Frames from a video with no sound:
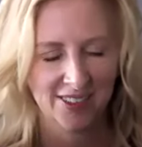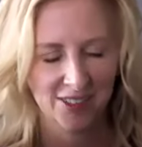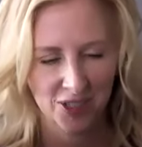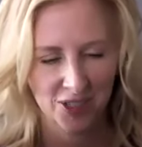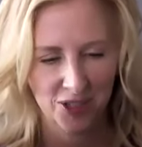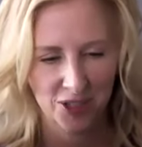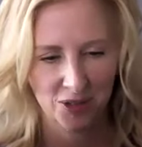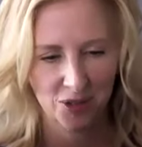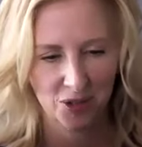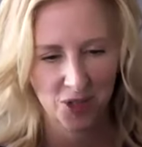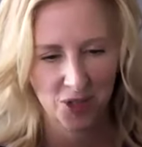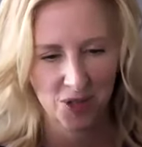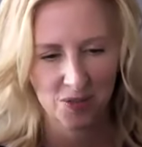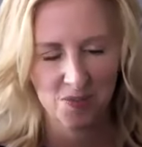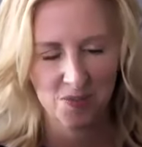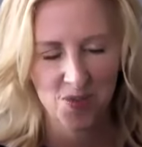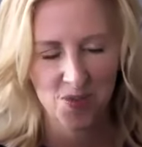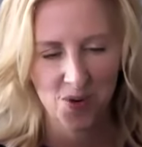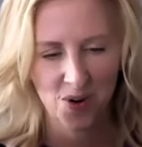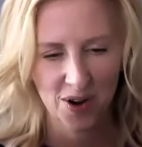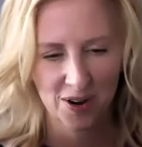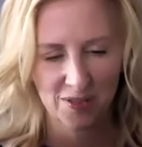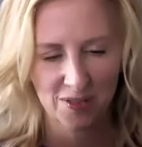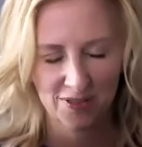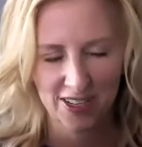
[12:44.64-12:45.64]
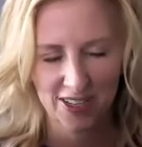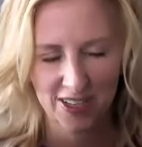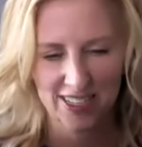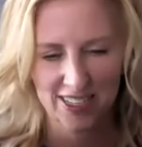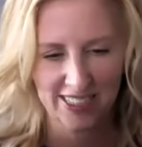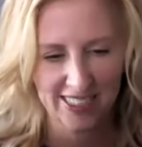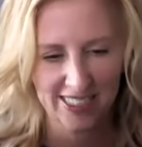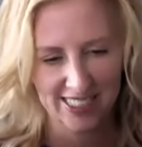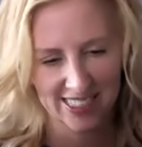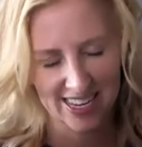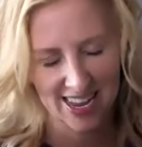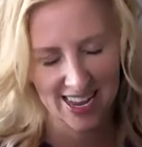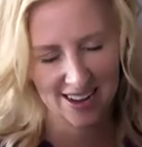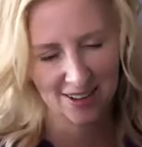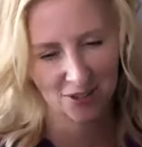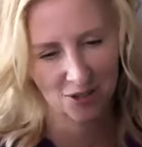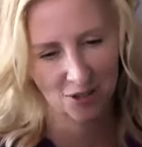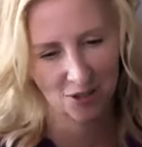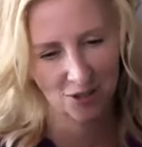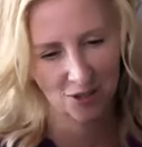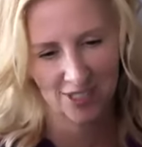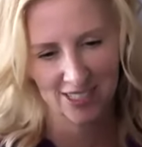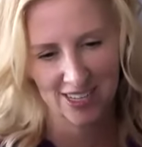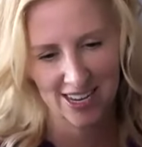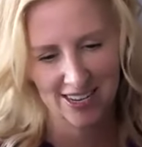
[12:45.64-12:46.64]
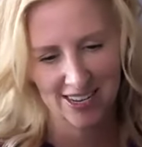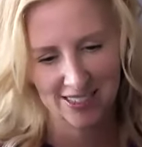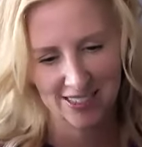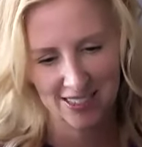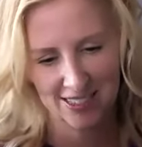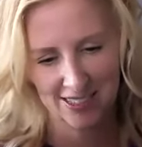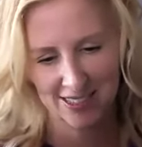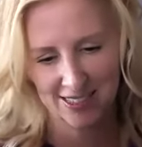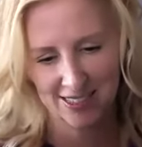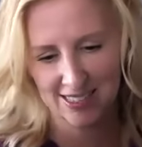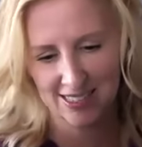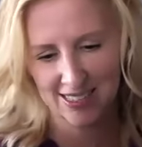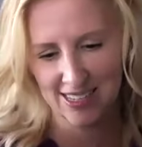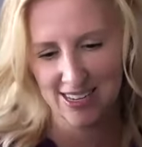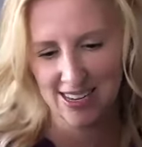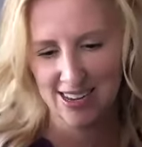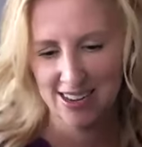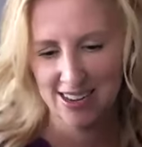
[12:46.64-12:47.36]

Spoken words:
to do some more of these exercises,